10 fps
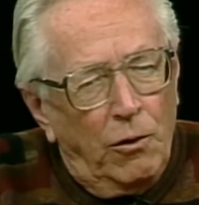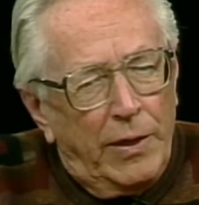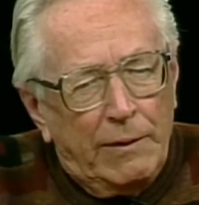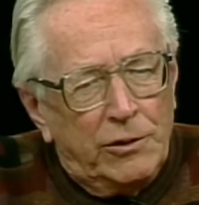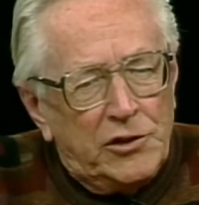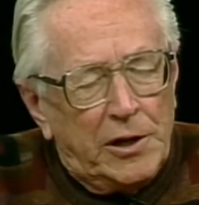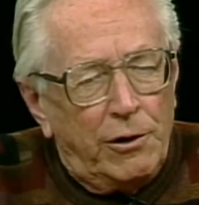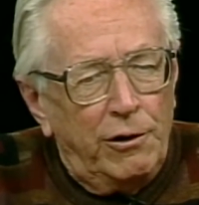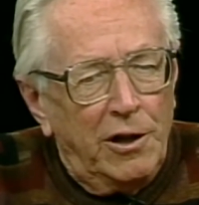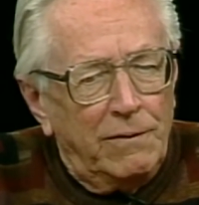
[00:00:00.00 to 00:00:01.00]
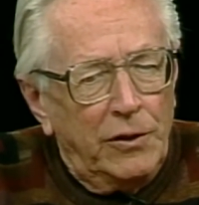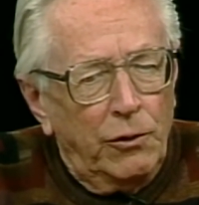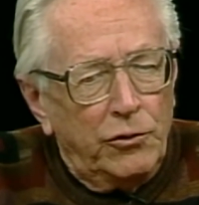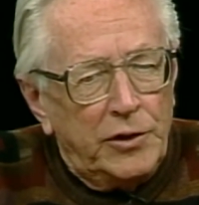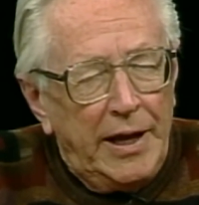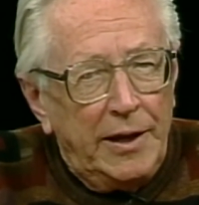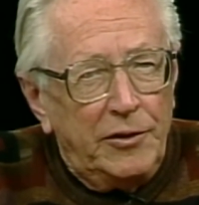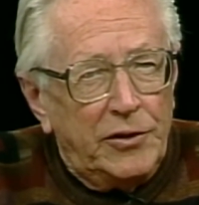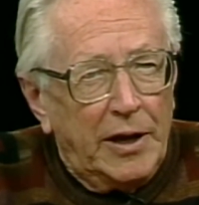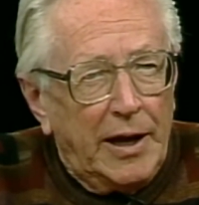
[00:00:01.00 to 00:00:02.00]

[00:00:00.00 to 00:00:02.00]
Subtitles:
No, that was unheard of in those days.